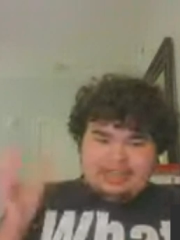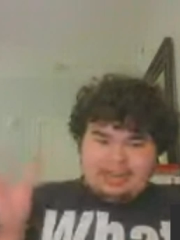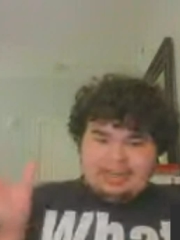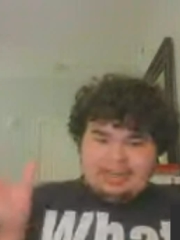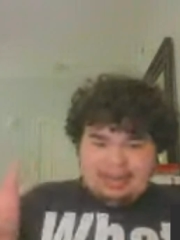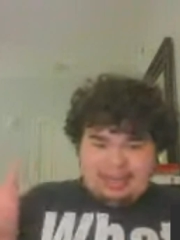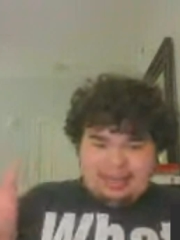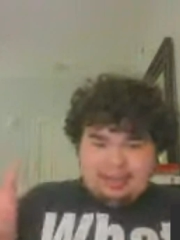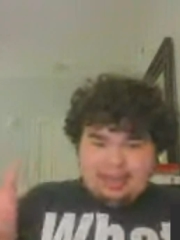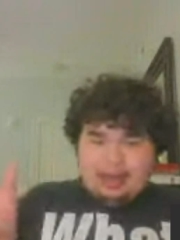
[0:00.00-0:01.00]

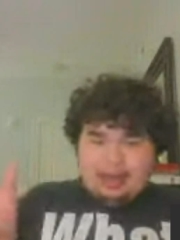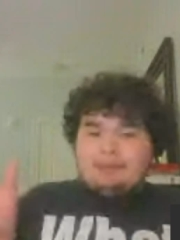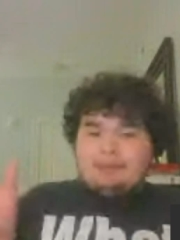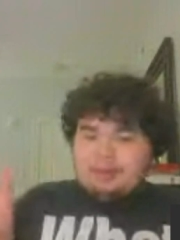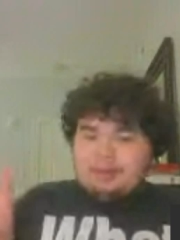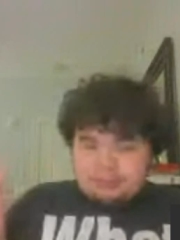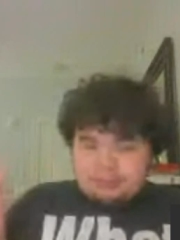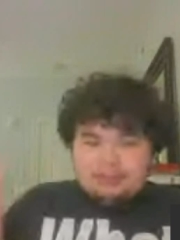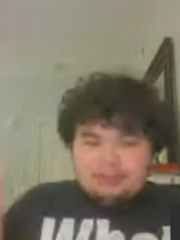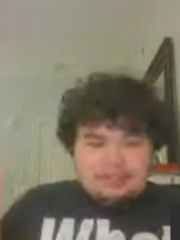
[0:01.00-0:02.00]
Gaga. I'm pretty
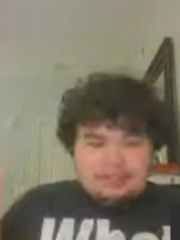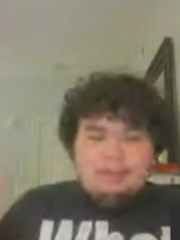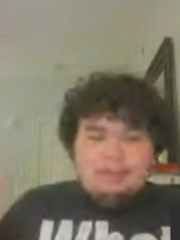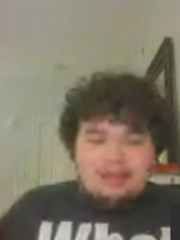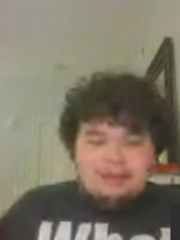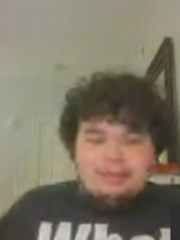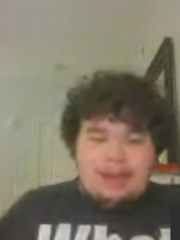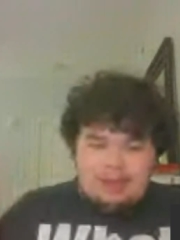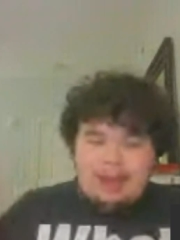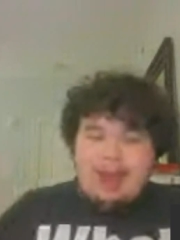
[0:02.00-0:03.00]
sure it's a match
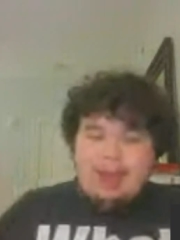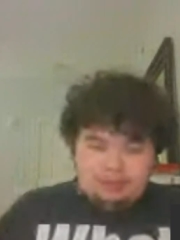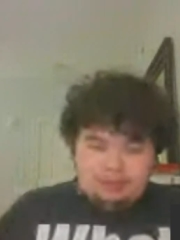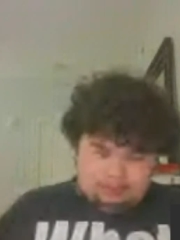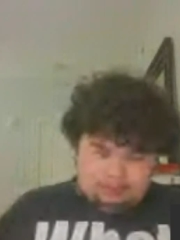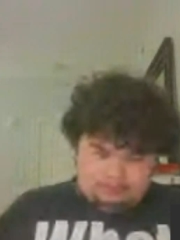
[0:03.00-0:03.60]
made in heaven.